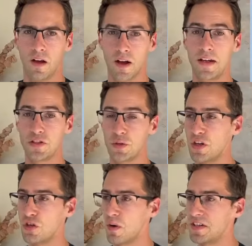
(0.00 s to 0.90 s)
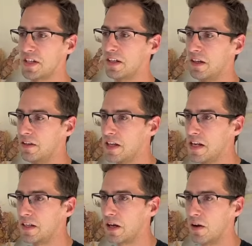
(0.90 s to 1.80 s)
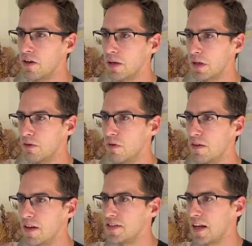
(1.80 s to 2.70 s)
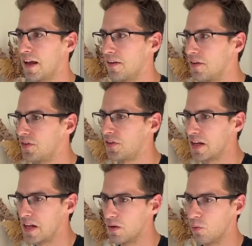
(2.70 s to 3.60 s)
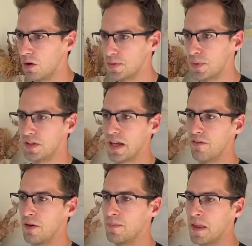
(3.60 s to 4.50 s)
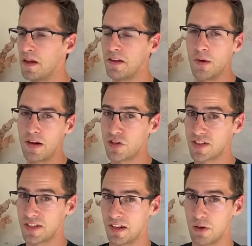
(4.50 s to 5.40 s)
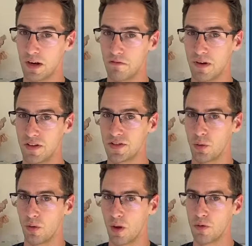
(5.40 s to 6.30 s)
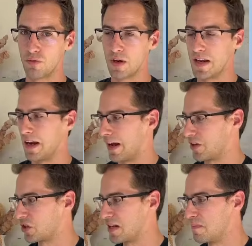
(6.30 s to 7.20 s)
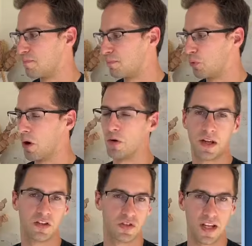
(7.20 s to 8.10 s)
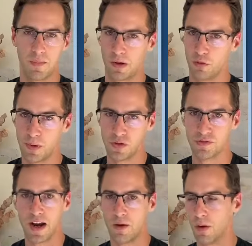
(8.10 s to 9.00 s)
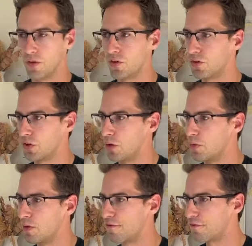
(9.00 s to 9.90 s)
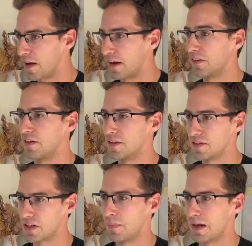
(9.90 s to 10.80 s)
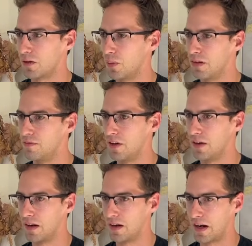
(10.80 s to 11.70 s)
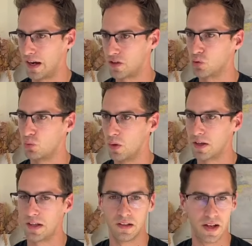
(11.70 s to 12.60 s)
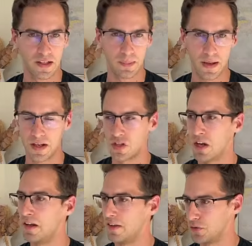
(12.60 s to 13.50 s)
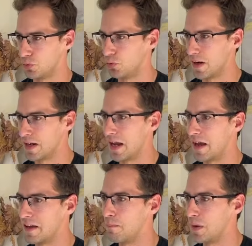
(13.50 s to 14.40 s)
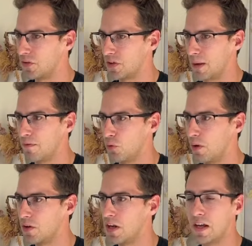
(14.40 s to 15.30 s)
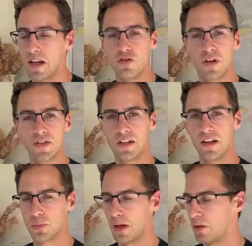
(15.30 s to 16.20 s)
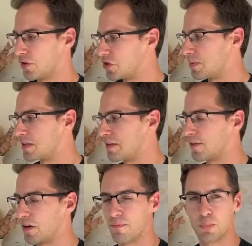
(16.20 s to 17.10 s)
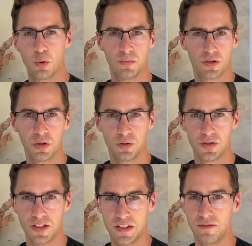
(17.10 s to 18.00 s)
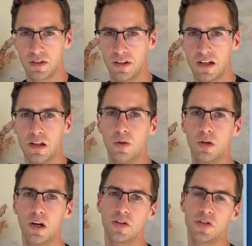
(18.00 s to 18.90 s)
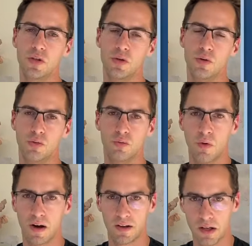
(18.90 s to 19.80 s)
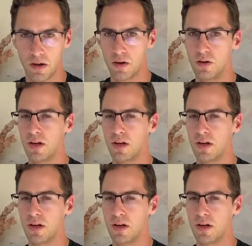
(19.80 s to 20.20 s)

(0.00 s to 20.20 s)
Okay, so it's finished writing the code. I'm going to run this and see what it's put together. Now, interestingly, when I ran on 03, it actually broke and just came back with a bunch of errors. So the fact that this has come back with an actual working landing page is already a big step forward. Interestingly as well, the GPT-5 prompt took significantly longer to write code.